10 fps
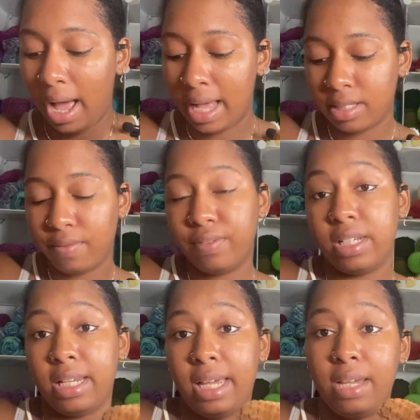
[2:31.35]
as of
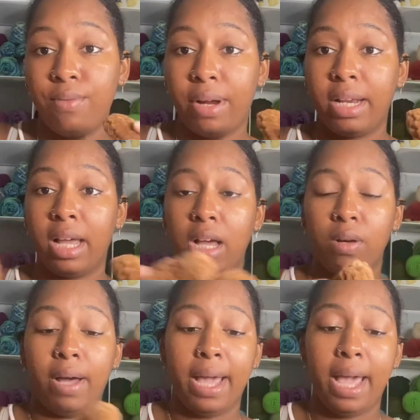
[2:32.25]
today, right
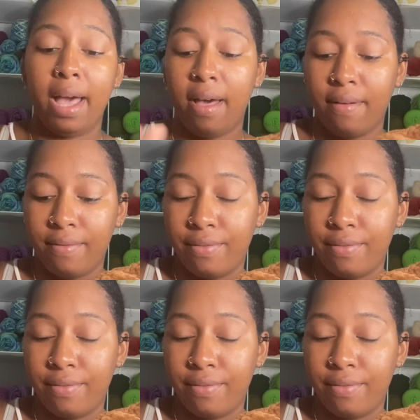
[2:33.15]
now, I have